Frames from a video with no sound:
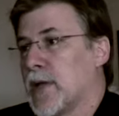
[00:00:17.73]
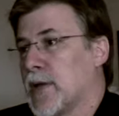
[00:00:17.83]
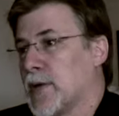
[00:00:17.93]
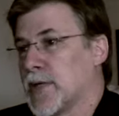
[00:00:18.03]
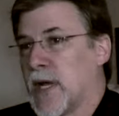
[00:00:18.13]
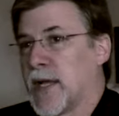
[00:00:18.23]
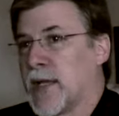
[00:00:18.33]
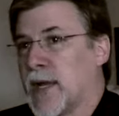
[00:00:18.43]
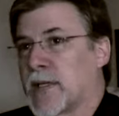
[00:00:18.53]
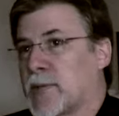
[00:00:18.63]
There is not the
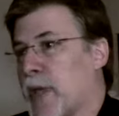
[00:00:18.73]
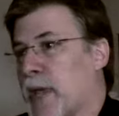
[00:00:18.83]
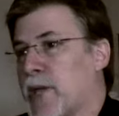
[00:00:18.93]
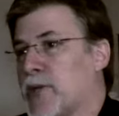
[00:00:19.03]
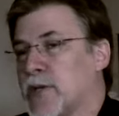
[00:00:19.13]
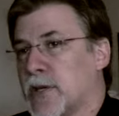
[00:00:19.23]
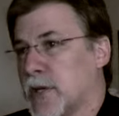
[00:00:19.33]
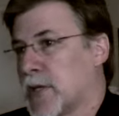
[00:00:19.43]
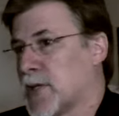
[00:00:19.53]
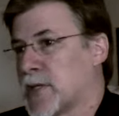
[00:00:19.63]
next page,
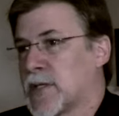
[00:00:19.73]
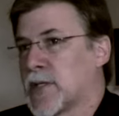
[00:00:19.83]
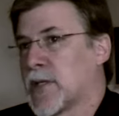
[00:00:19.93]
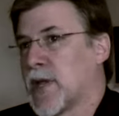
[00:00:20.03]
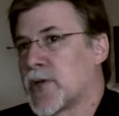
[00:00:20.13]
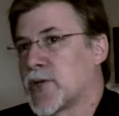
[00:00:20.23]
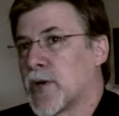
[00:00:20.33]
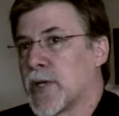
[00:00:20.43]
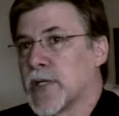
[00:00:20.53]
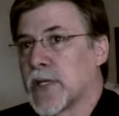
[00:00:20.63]
just as in the eye
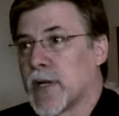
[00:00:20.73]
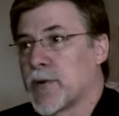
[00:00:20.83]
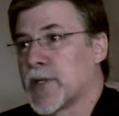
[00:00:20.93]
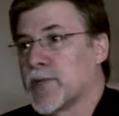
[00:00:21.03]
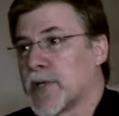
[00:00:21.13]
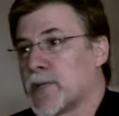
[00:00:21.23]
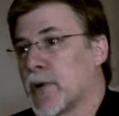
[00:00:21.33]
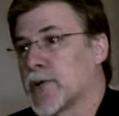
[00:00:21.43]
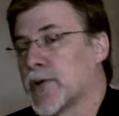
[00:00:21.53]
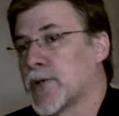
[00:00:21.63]
chart, is a letter that's much
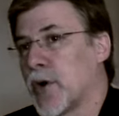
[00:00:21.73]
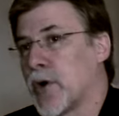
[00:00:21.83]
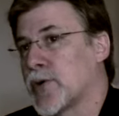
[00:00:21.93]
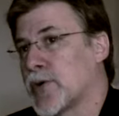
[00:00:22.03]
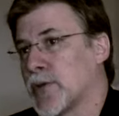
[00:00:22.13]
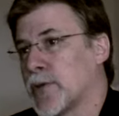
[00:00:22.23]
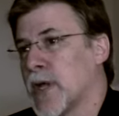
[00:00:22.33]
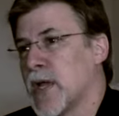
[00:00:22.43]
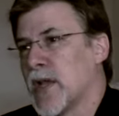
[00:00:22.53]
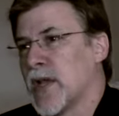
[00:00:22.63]
smaller. So it's hard to
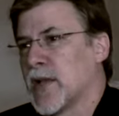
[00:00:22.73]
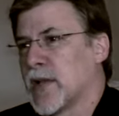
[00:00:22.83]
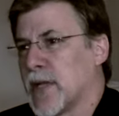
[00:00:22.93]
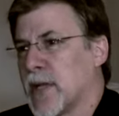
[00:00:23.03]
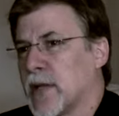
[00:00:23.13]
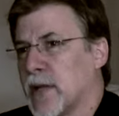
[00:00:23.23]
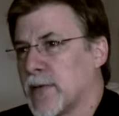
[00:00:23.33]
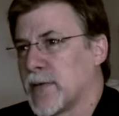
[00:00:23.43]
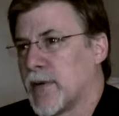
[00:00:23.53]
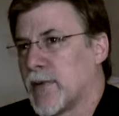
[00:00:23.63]
in the in the
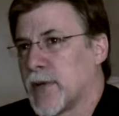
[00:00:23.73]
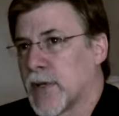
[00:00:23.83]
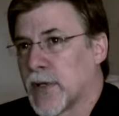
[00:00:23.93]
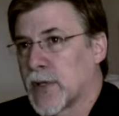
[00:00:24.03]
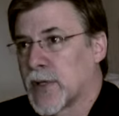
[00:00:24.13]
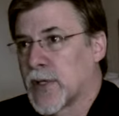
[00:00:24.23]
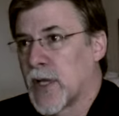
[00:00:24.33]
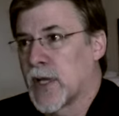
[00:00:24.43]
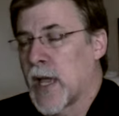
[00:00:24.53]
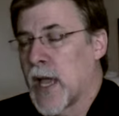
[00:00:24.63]

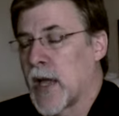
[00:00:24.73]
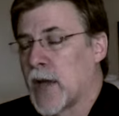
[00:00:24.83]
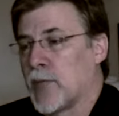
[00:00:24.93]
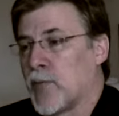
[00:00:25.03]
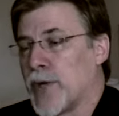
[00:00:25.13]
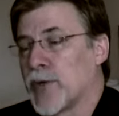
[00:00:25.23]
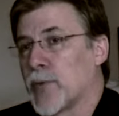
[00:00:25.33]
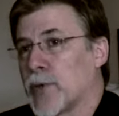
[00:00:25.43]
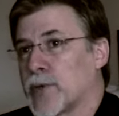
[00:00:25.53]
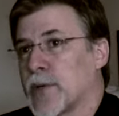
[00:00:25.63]
uh, weaker
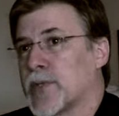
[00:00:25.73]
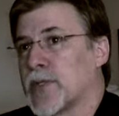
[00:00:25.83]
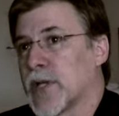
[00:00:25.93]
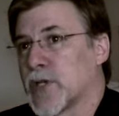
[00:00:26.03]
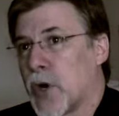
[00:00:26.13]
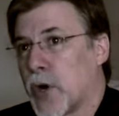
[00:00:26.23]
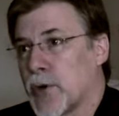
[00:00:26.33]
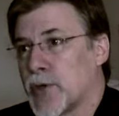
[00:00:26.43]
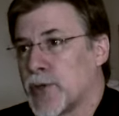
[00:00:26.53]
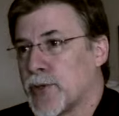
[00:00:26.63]
prescriptions, it's
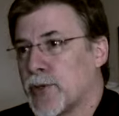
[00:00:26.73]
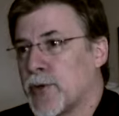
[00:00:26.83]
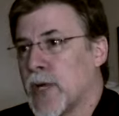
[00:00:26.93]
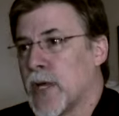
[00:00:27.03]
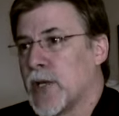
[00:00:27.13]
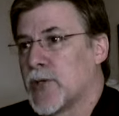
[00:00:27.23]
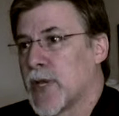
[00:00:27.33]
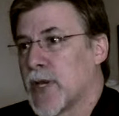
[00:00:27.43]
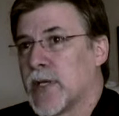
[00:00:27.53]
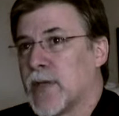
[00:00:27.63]
hard to to
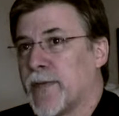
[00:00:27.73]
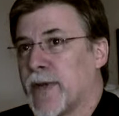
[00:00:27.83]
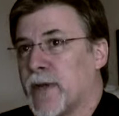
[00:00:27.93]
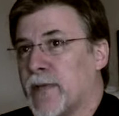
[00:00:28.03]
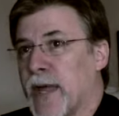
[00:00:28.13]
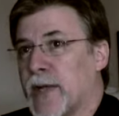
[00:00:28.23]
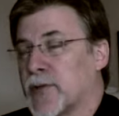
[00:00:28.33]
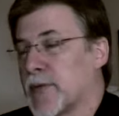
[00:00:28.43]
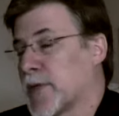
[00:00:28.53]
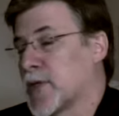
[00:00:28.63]
get a definitive
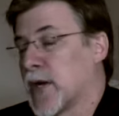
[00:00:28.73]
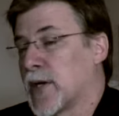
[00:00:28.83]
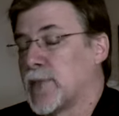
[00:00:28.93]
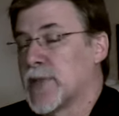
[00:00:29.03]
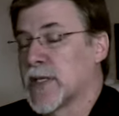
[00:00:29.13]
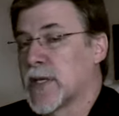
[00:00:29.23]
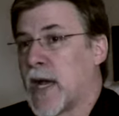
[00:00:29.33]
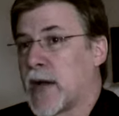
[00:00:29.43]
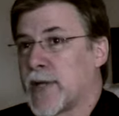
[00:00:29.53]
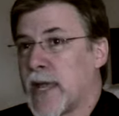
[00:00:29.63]
answer. If the child comes in
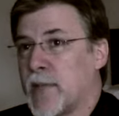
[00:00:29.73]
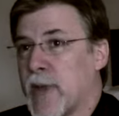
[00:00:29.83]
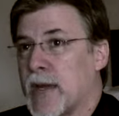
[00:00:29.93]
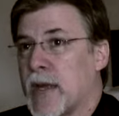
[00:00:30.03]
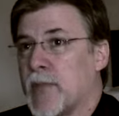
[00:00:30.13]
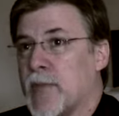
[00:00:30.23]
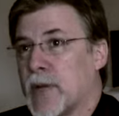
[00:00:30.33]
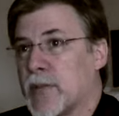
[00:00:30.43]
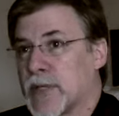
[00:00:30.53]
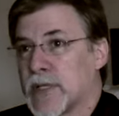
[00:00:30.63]
tired, they may not be
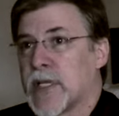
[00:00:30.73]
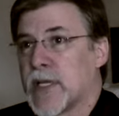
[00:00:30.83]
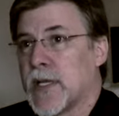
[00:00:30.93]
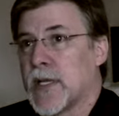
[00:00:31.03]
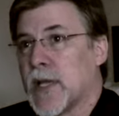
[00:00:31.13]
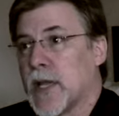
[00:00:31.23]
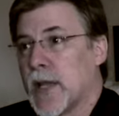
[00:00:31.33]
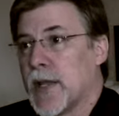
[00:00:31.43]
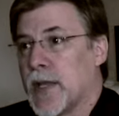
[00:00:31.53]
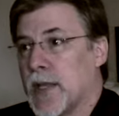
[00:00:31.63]
able to see
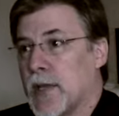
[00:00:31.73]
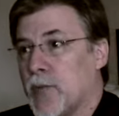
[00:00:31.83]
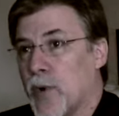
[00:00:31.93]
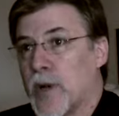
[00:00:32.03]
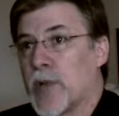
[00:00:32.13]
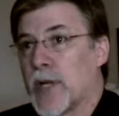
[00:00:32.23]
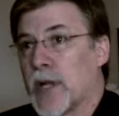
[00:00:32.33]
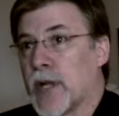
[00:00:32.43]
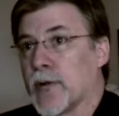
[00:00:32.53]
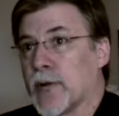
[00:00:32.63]
the one big
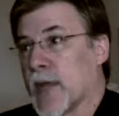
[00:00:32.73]
letter.